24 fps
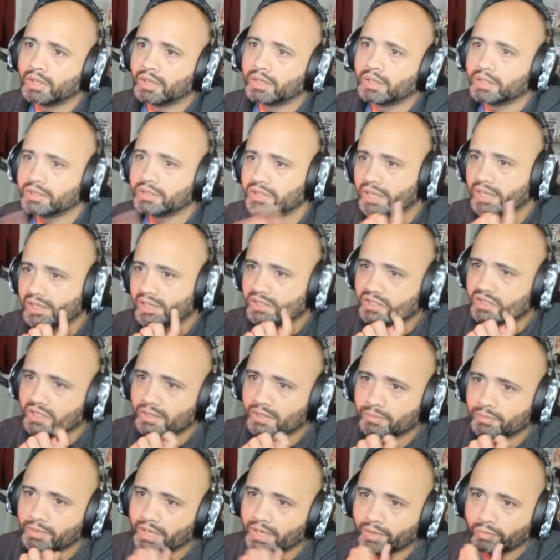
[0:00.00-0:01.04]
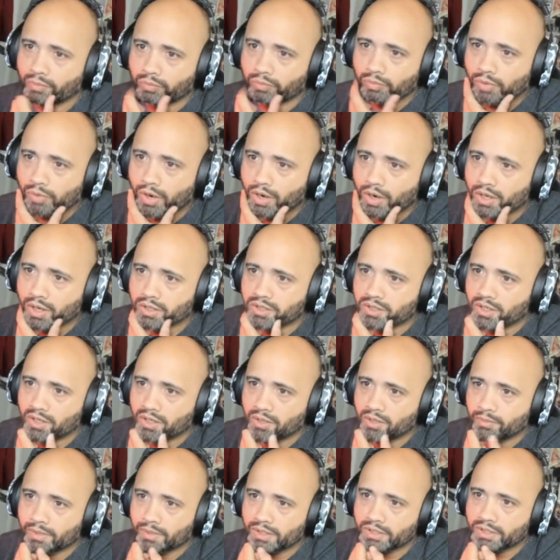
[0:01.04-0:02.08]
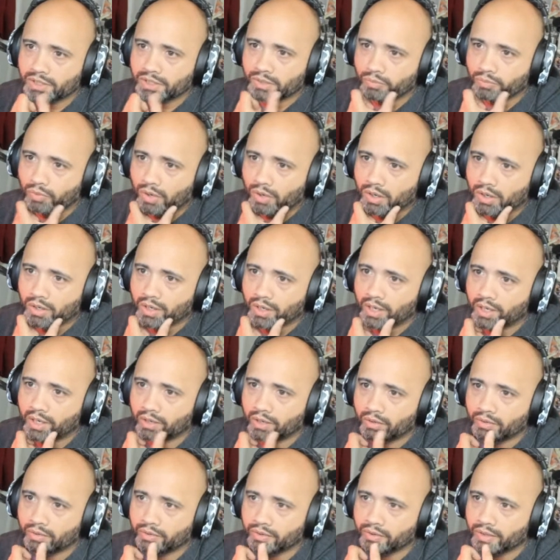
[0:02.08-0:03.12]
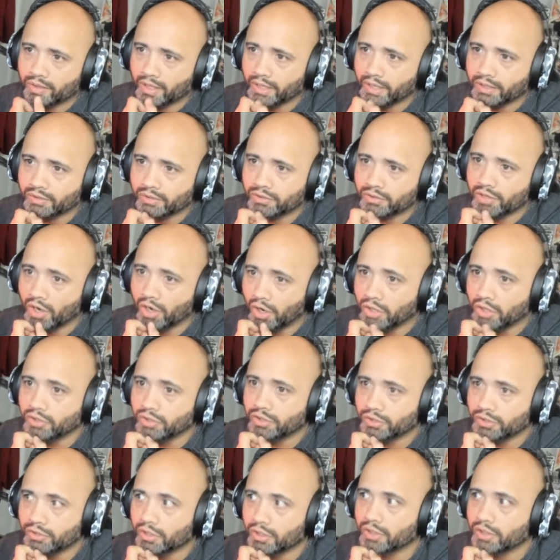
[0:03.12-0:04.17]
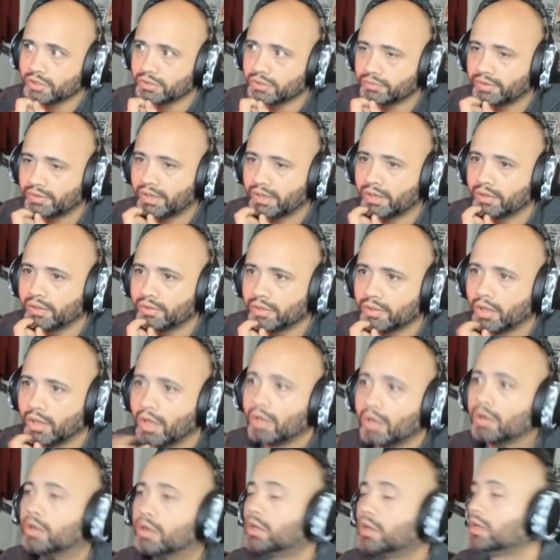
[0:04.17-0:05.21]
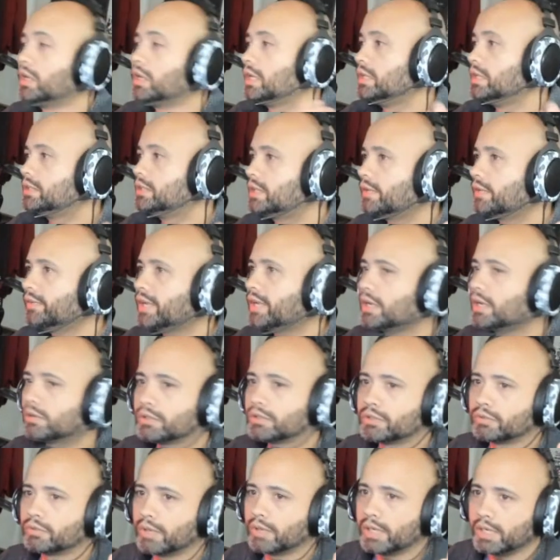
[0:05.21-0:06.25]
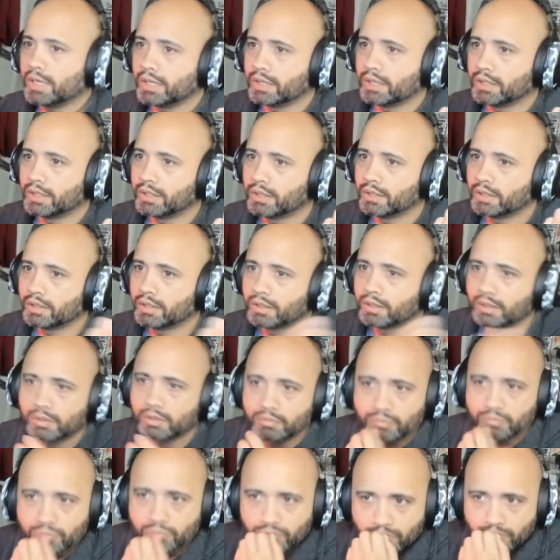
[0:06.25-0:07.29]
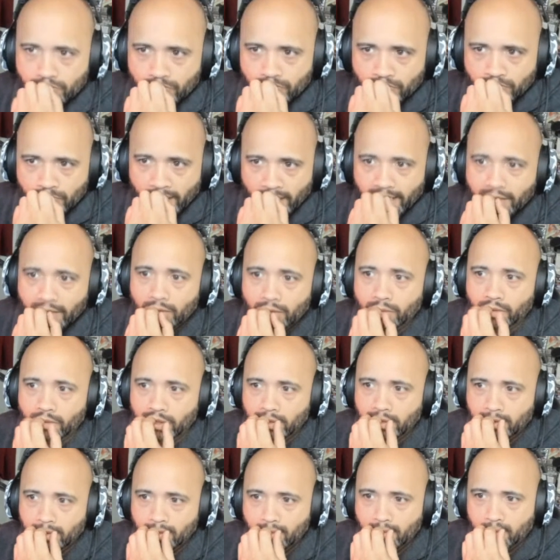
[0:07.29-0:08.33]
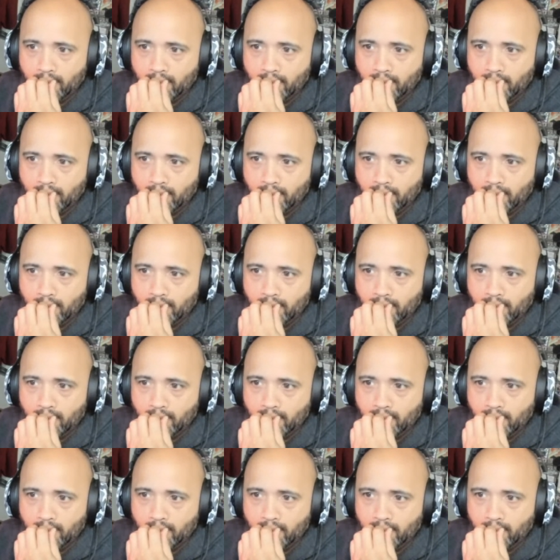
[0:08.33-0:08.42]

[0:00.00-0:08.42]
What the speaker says: These guys seem like raw damage and raw health, like tons and tons of health. He's giving out Drain. I don't know.